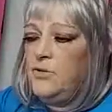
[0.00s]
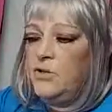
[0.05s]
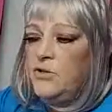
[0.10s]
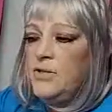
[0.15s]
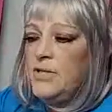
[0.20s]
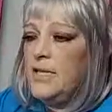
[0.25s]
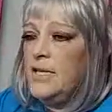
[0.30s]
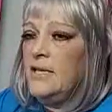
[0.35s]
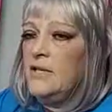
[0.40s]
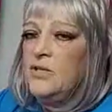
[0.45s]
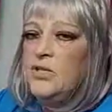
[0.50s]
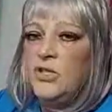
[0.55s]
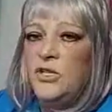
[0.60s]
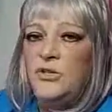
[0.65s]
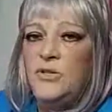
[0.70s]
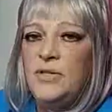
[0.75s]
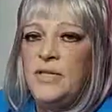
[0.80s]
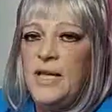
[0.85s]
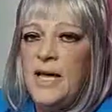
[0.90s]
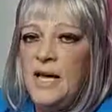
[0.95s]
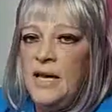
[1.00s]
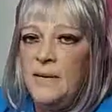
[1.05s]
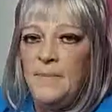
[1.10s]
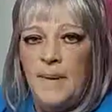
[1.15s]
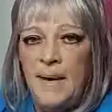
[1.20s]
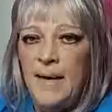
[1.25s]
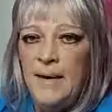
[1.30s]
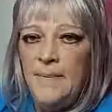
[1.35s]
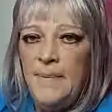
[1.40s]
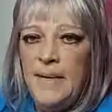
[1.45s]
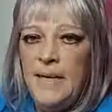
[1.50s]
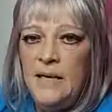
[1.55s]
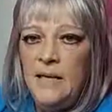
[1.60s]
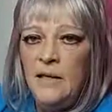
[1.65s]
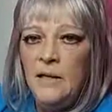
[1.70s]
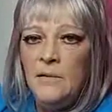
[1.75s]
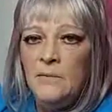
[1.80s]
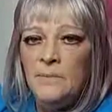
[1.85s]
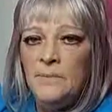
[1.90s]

two skin suits that had a baby,